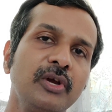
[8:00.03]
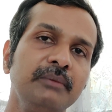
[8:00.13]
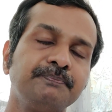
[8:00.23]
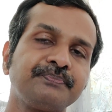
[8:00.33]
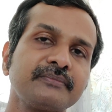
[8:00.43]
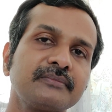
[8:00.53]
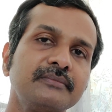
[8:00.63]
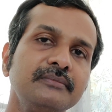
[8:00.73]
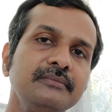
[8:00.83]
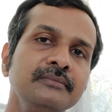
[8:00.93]
for him.
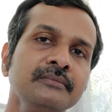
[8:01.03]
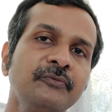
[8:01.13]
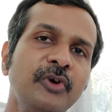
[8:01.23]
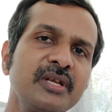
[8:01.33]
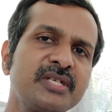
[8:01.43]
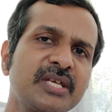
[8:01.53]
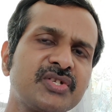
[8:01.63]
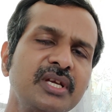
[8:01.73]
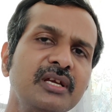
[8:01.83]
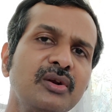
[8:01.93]
For a
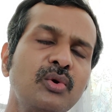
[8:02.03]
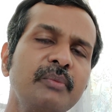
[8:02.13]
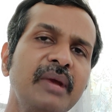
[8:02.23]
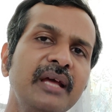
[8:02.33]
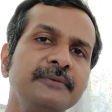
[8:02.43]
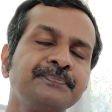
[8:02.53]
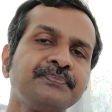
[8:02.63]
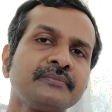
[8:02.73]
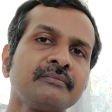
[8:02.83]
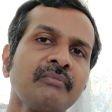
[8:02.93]
60-year-old man,
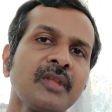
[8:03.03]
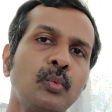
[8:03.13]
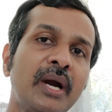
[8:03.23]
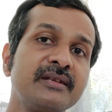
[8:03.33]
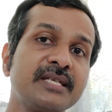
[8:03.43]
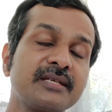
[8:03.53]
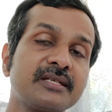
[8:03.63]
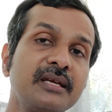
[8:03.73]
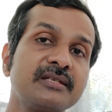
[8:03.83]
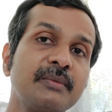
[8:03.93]

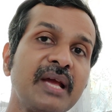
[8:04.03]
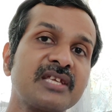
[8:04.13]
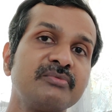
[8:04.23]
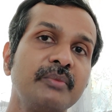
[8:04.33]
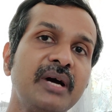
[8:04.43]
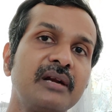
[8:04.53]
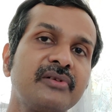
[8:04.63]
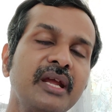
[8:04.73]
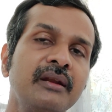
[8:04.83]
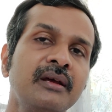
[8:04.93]
160 is the maximum
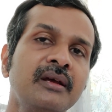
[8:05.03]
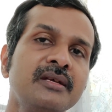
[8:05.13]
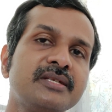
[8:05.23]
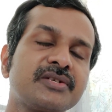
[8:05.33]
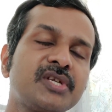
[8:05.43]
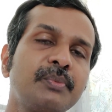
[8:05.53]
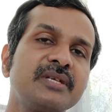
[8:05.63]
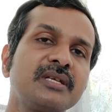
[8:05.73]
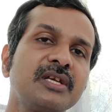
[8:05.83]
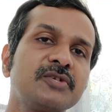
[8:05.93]
heart rate.
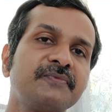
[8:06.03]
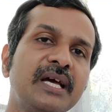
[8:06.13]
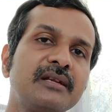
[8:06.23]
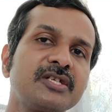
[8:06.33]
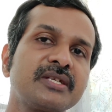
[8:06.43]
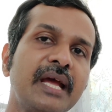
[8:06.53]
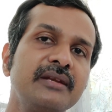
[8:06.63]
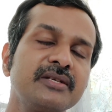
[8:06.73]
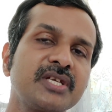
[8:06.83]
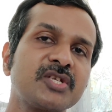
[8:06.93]
60% of that is
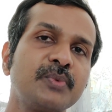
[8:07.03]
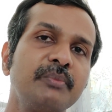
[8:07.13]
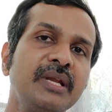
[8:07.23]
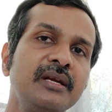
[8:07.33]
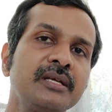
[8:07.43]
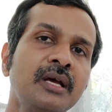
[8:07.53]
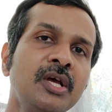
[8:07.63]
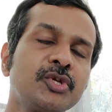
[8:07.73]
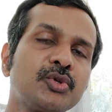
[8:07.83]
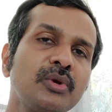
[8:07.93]
96 per minute.
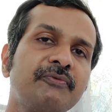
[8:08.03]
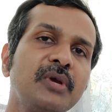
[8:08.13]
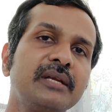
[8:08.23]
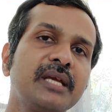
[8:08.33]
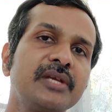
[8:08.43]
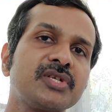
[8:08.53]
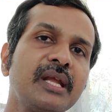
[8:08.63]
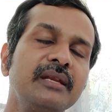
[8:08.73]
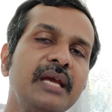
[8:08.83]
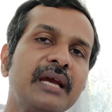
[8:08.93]
So if you engage
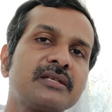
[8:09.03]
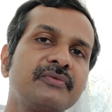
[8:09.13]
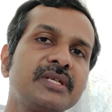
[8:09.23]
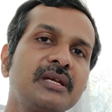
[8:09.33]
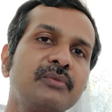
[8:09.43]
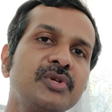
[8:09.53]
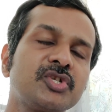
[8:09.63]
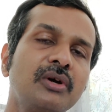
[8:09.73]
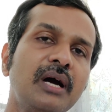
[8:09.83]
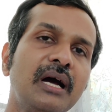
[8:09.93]
in any activity in
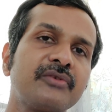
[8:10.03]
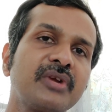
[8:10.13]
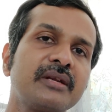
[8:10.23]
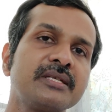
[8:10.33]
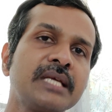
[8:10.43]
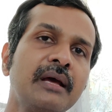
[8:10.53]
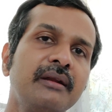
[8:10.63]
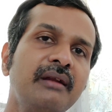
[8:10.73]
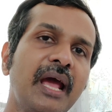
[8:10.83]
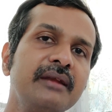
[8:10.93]
which your heart rate is
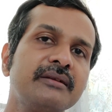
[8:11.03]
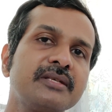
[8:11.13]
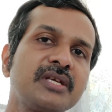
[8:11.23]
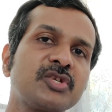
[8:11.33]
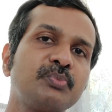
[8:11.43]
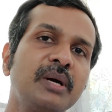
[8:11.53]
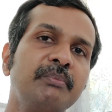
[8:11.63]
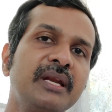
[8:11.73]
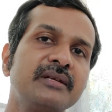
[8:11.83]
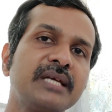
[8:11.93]
96 per
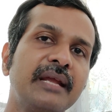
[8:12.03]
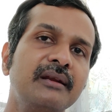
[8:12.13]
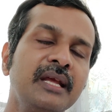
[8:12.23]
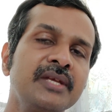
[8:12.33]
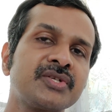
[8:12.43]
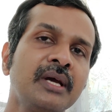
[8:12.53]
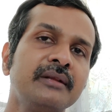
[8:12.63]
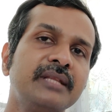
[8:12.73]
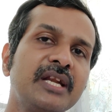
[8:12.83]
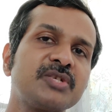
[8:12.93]
minute at least,
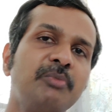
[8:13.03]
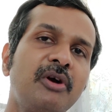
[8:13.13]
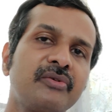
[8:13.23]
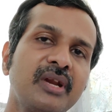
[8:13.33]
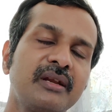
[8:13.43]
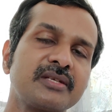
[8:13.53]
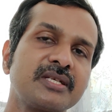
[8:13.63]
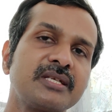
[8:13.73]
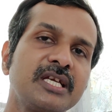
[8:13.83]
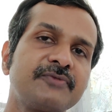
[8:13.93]
that is moderate
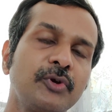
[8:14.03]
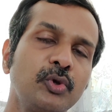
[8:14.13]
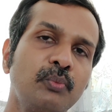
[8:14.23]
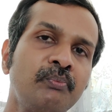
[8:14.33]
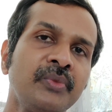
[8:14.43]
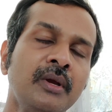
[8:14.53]
exercise for you.